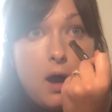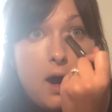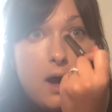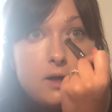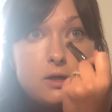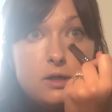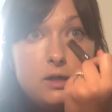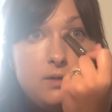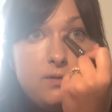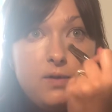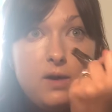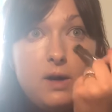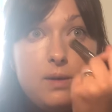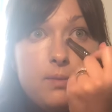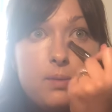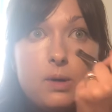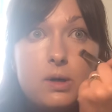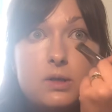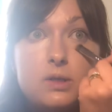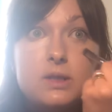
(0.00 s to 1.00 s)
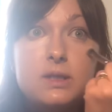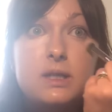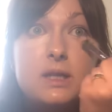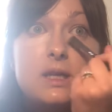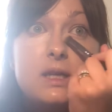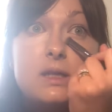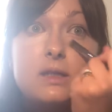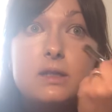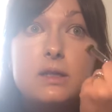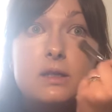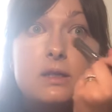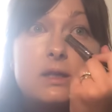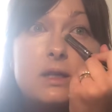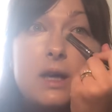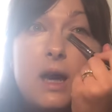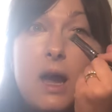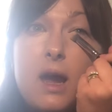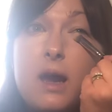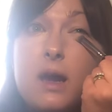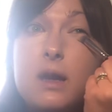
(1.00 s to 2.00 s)
I just find brushes easier to
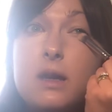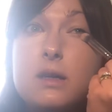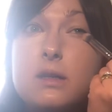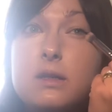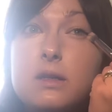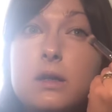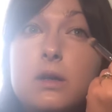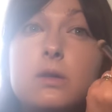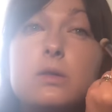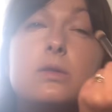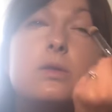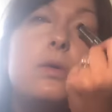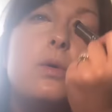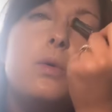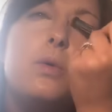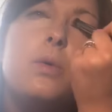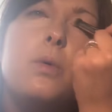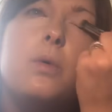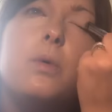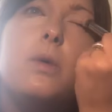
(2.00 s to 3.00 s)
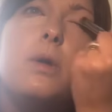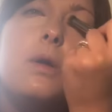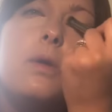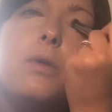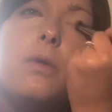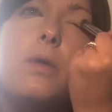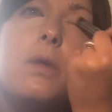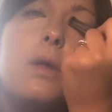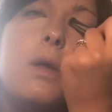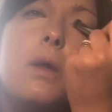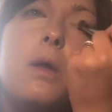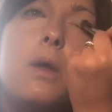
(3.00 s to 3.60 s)
get into those corners.